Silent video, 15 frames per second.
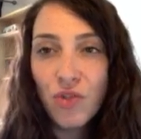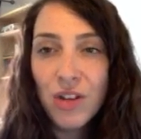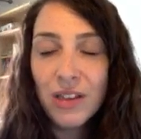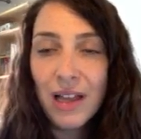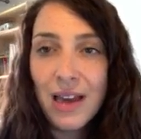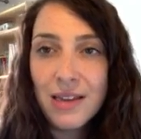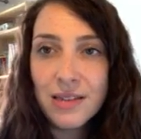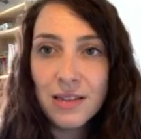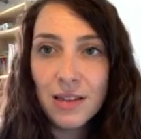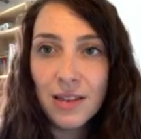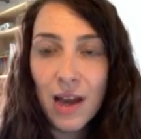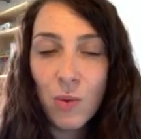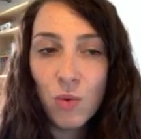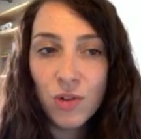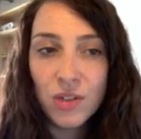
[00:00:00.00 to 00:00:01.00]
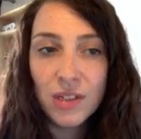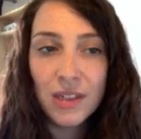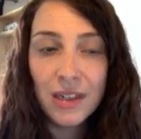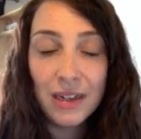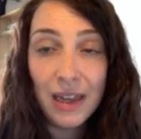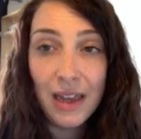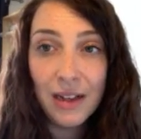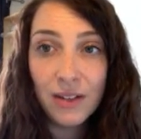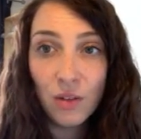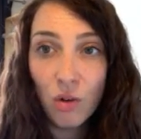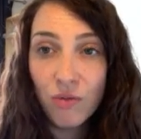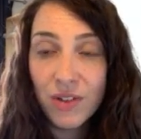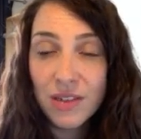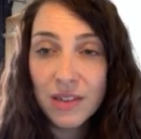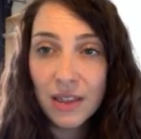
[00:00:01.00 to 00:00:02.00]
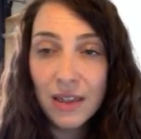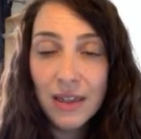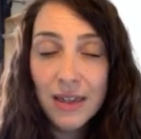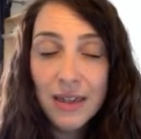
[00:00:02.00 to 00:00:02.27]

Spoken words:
realising that that wasn't correct, obviously.